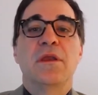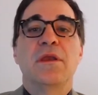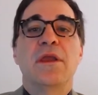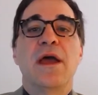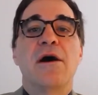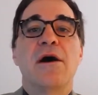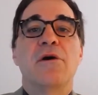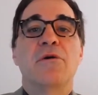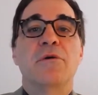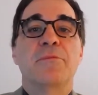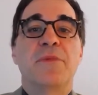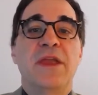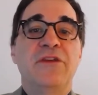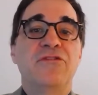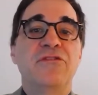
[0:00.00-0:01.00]
Now,
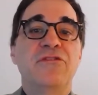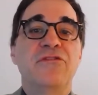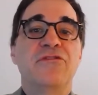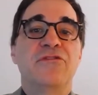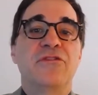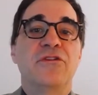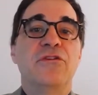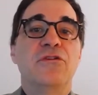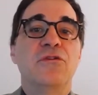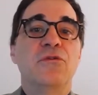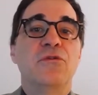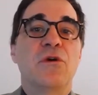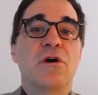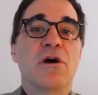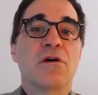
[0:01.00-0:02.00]
patients
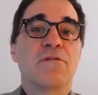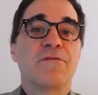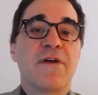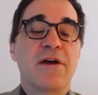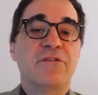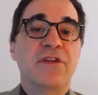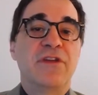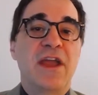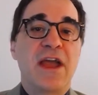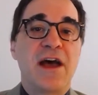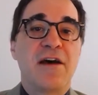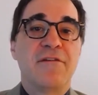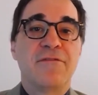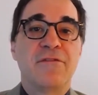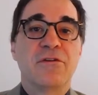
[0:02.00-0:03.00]
who are found to
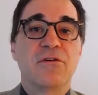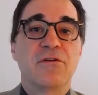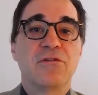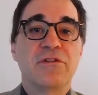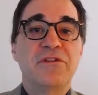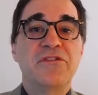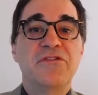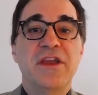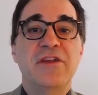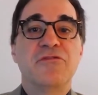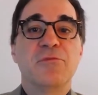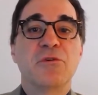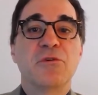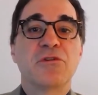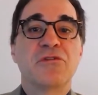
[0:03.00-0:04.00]
have
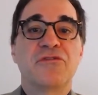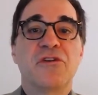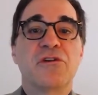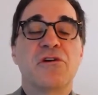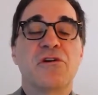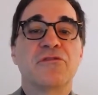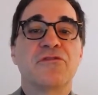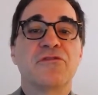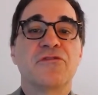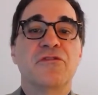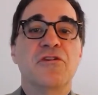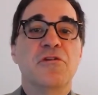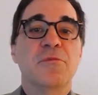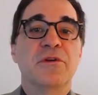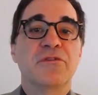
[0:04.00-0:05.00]
early-stage Merkel cell
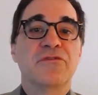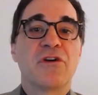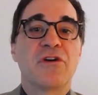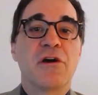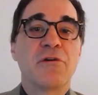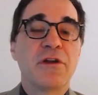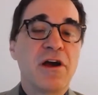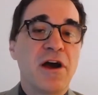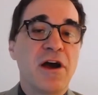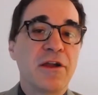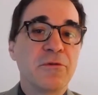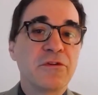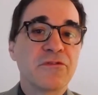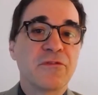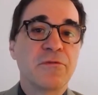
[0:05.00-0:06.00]
carcinomas are at high
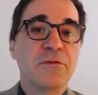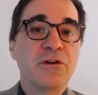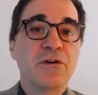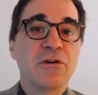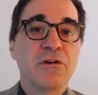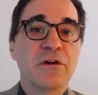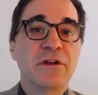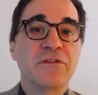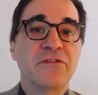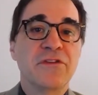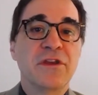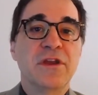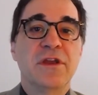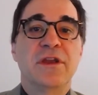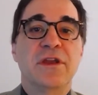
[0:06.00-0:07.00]
risk for recurrence,
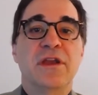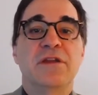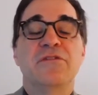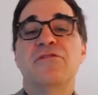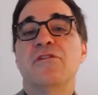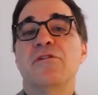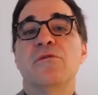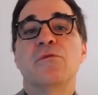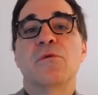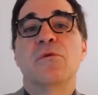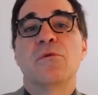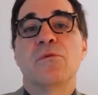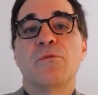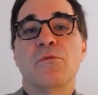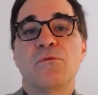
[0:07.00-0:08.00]
and so
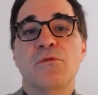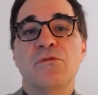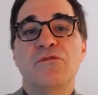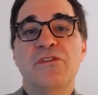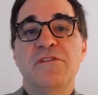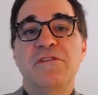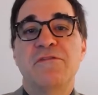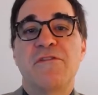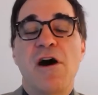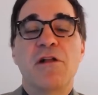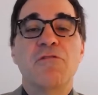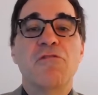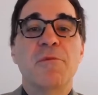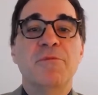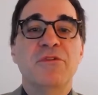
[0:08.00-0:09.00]
routine
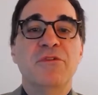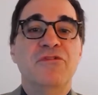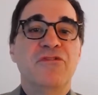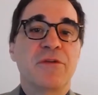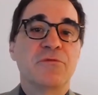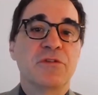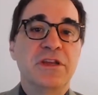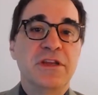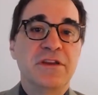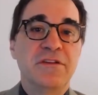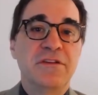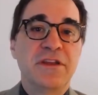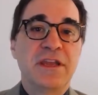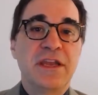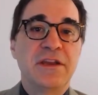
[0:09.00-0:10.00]
follow-up is generally
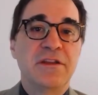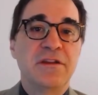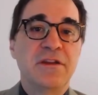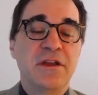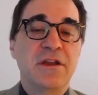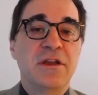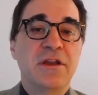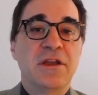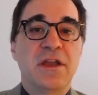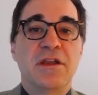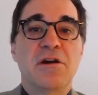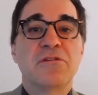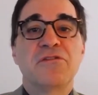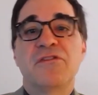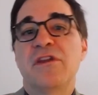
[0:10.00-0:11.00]
indicated.
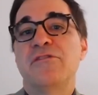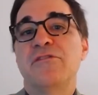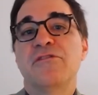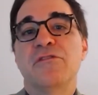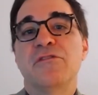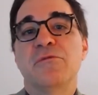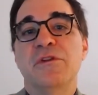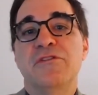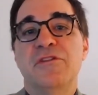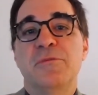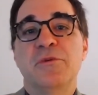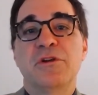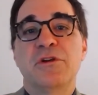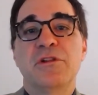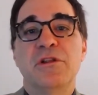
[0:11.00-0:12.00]
At our center, we
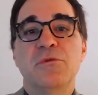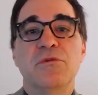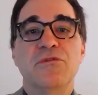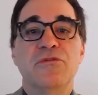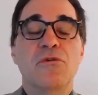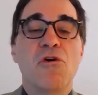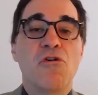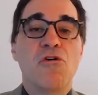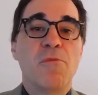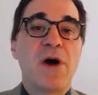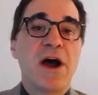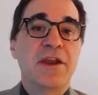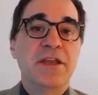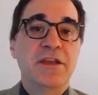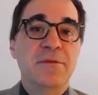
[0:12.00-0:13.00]
typically will do
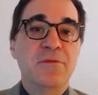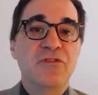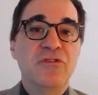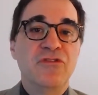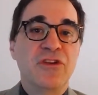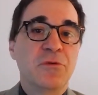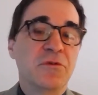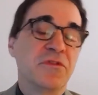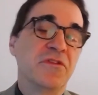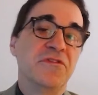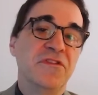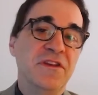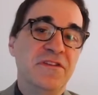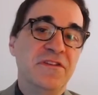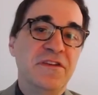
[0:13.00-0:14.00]
whole-body imaging with the
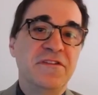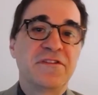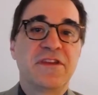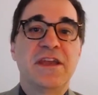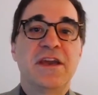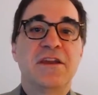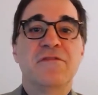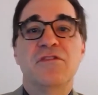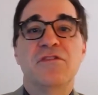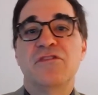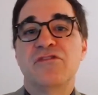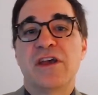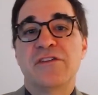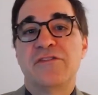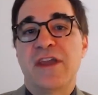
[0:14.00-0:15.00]
CT scan of the
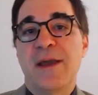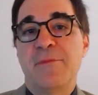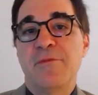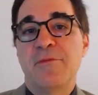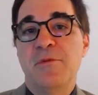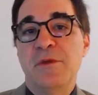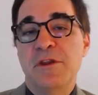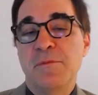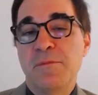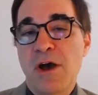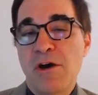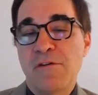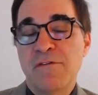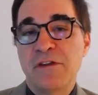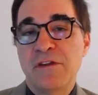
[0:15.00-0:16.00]
chest, abdomen, and
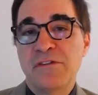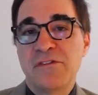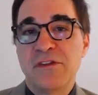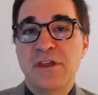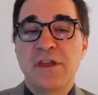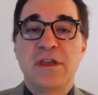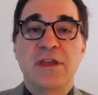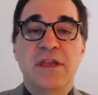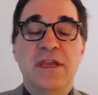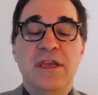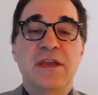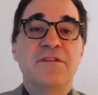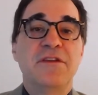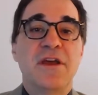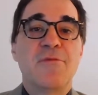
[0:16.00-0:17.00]
pelvis,
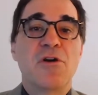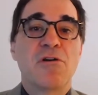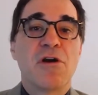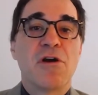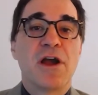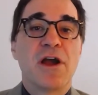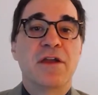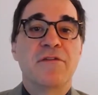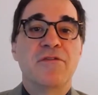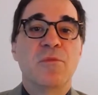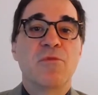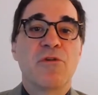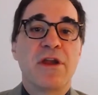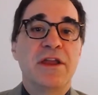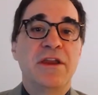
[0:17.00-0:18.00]
and an MRI of the
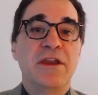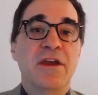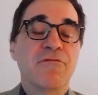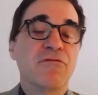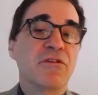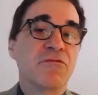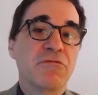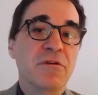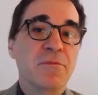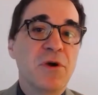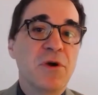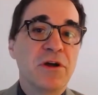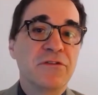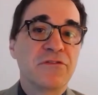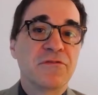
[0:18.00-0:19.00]
brain every 3
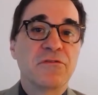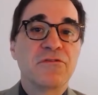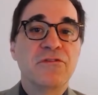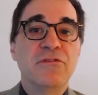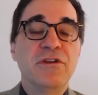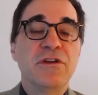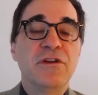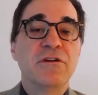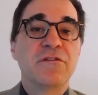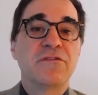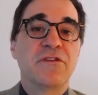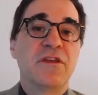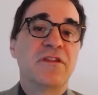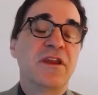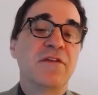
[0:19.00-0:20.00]
months for 2
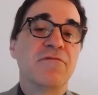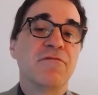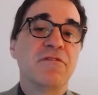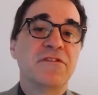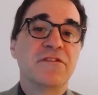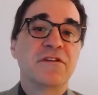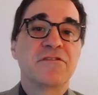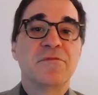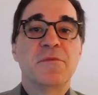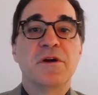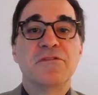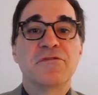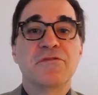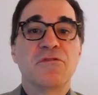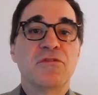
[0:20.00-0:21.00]
years, and then every 6
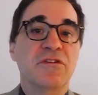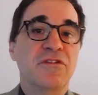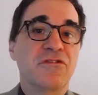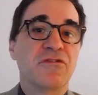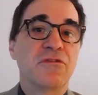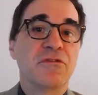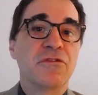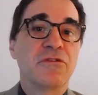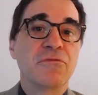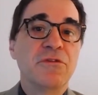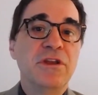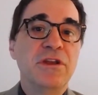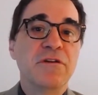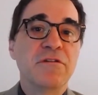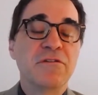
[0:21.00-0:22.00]
months for an additional
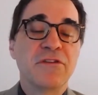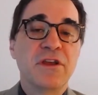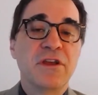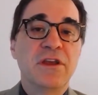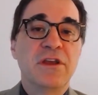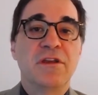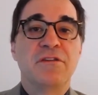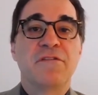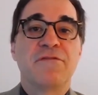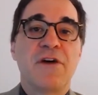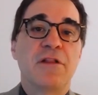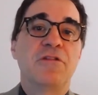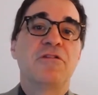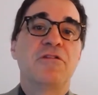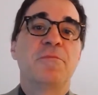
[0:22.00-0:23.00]
3 years to
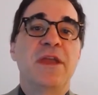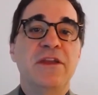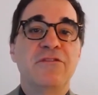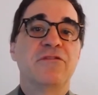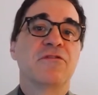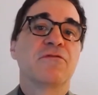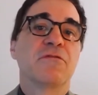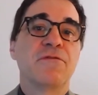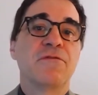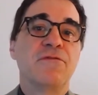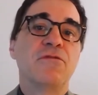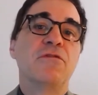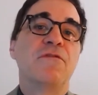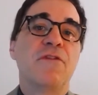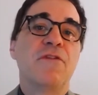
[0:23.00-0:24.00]
follow the patients for a
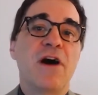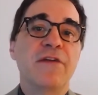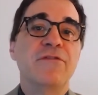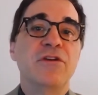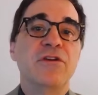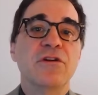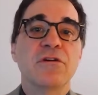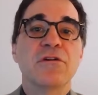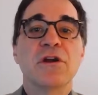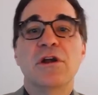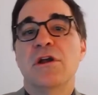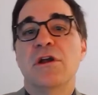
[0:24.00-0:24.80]
full 5-year